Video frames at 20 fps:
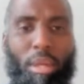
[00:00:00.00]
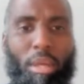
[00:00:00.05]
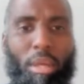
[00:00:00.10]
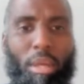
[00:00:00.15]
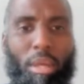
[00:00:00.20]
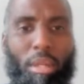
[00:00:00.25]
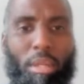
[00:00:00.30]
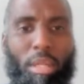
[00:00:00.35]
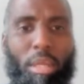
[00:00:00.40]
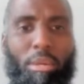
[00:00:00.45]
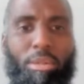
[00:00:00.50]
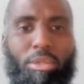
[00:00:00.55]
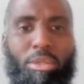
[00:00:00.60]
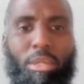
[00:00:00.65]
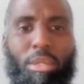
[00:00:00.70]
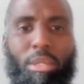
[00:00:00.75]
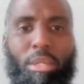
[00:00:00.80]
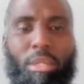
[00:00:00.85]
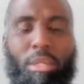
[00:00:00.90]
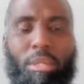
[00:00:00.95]
There is
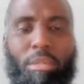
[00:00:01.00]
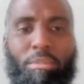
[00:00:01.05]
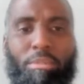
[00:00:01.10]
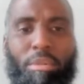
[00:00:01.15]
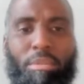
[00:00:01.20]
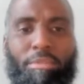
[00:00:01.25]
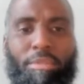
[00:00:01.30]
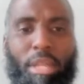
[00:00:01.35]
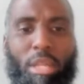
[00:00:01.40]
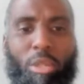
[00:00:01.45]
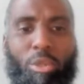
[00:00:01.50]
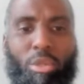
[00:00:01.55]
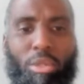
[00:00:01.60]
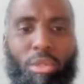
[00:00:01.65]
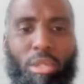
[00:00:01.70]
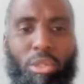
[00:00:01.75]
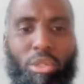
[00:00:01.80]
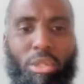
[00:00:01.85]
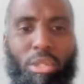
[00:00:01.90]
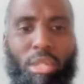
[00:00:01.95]
a prophetic
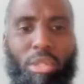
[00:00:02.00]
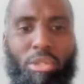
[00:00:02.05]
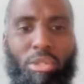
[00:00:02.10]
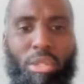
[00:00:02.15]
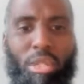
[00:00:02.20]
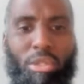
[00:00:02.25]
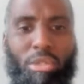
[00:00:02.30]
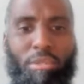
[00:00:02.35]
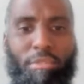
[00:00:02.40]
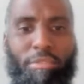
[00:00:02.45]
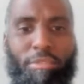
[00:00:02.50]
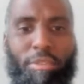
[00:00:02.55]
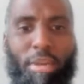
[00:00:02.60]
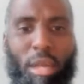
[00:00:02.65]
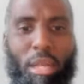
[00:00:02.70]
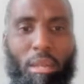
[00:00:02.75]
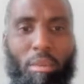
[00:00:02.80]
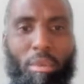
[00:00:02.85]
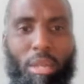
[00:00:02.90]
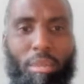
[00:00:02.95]
tradition that says the
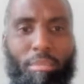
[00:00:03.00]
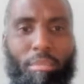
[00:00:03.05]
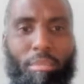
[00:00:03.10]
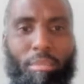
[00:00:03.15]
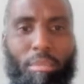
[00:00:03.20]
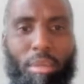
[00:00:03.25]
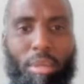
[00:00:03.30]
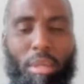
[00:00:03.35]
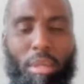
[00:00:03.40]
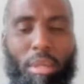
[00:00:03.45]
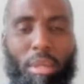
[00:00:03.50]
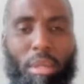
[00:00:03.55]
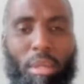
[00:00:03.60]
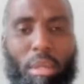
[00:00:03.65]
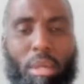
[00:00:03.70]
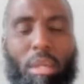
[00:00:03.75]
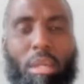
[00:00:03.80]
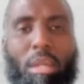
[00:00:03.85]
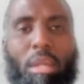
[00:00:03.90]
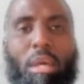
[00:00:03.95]
following.
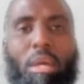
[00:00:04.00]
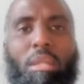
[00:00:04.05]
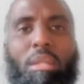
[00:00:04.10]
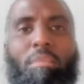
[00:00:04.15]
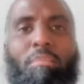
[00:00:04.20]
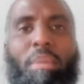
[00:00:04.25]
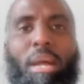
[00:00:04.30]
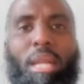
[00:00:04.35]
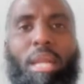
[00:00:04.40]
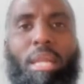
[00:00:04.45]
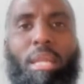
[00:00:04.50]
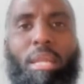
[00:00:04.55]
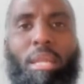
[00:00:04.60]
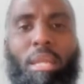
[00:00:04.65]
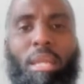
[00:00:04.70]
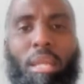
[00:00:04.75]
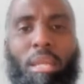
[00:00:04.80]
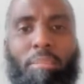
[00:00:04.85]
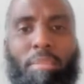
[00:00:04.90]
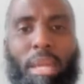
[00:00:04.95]
Allah the Mighty
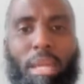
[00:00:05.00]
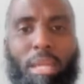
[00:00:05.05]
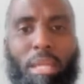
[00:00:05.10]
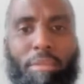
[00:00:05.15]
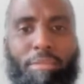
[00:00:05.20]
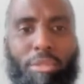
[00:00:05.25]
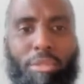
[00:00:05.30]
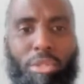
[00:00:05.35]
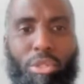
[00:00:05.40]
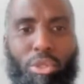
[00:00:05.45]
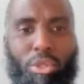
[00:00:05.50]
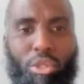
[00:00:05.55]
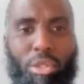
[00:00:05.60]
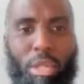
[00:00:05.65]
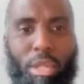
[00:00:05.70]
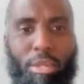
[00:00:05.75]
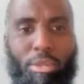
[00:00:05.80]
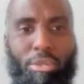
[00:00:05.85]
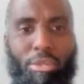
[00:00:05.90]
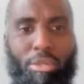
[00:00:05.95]
and Magnificent
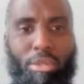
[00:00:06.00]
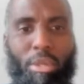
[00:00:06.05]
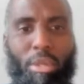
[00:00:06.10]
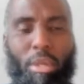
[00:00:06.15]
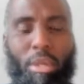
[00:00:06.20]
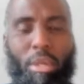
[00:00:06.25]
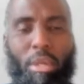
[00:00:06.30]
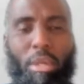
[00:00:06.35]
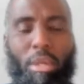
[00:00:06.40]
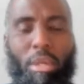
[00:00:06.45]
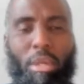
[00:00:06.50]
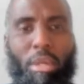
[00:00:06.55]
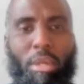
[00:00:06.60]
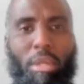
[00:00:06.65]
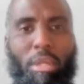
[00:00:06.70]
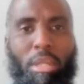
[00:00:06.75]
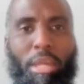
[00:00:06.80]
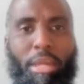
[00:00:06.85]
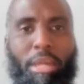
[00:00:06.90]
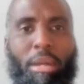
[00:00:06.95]
says,
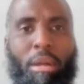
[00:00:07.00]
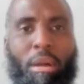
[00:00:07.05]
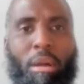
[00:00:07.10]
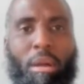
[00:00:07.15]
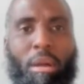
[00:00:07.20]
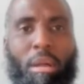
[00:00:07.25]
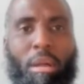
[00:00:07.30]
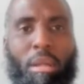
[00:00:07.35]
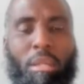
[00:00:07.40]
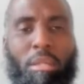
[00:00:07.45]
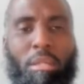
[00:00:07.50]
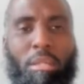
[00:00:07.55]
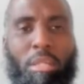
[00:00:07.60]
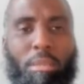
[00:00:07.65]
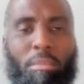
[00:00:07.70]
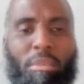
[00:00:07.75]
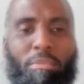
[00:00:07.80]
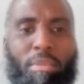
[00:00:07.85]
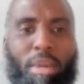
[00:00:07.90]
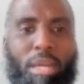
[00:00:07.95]
there are some
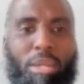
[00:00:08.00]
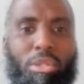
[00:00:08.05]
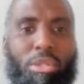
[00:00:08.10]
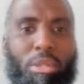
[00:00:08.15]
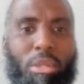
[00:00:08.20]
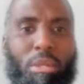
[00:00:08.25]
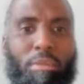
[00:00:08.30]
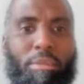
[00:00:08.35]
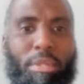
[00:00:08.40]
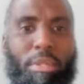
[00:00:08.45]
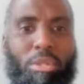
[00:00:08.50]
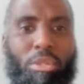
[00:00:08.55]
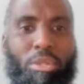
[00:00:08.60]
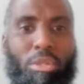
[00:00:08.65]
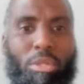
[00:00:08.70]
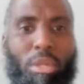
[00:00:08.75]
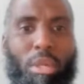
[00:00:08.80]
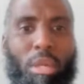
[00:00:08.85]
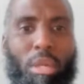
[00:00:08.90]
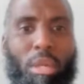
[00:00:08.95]
of my
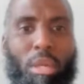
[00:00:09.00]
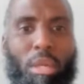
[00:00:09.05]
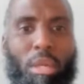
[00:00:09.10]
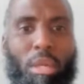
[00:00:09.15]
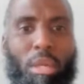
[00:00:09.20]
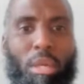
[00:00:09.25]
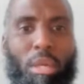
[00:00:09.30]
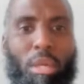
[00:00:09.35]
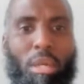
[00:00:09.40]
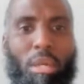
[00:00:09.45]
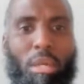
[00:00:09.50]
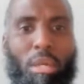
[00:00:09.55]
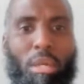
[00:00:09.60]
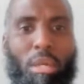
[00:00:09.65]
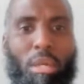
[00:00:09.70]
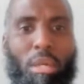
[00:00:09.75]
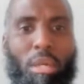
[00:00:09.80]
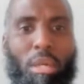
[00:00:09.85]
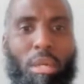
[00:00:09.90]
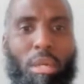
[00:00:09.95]
servants
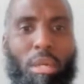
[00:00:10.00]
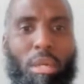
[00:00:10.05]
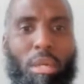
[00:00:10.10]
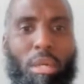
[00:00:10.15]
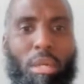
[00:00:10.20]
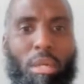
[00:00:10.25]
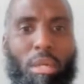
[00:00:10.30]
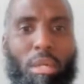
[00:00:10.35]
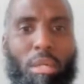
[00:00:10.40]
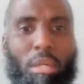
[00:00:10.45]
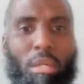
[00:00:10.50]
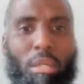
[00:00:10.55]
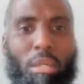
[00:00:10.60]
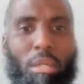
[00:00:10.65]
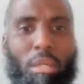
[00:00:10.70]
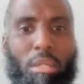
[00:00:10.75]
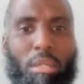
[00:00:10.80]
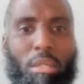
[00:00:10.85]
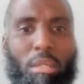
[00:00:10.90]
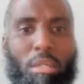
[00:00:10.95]

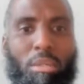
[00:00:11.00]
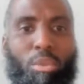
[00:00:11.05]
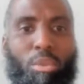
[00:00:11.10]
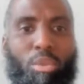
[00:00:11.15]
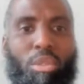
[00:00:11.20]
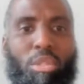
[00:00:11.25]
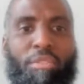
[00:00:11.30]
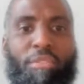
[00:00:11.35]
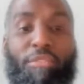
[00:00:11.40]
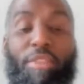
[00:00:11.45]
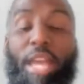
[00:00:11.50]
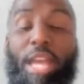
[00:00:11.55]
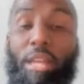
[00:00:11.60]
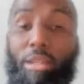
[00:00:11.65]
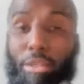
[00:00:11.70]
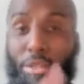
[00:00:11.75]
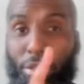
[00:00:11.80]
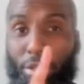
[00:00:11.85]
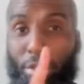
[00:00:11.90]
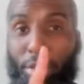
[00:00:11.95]
whose
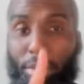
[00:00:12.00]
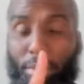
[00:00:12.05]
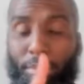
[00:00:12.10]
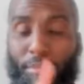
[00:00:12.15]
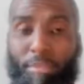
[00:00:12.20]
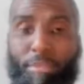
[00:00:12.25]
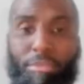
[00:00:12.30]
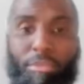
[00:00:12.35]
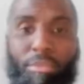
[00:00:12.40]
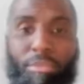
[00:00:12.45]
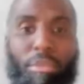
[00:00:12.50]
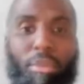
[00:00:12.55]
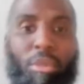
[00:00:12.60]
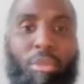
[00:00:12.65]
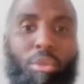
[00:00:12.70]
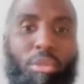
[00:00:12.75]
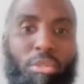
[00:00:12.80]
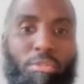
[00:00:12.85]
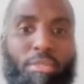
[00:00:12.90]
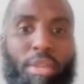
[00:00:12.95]
faith
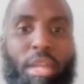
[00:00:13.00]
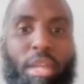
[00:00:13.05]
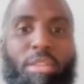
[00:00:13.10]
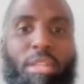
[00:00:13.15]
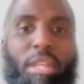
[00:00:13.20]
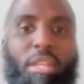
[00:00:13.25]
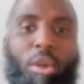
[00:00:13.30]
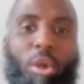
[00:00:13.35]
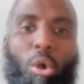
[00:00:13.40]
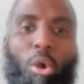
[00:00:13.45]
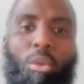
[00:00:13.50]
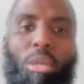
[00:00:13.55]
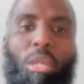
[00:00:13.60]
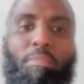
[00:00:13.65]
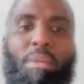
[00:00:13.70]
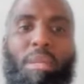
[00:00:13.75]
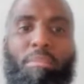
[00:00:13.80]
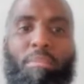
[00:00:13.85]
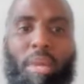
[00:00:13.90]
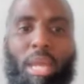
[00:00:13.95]
can only
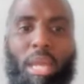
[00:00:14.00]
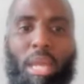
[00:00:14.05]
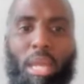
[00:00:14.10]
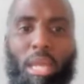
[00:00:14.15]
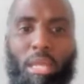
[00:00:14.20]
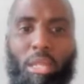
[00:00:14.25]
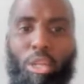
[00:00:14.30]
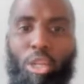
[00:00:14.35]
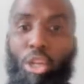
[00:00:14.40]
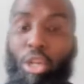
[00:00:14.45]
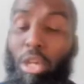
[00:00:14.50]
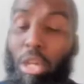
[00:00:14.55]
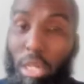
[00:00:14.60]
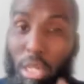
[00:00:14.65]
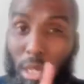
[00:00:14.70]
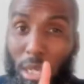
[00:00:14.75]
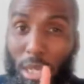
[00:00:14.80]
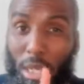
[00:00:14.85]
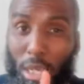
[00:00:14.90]
be made good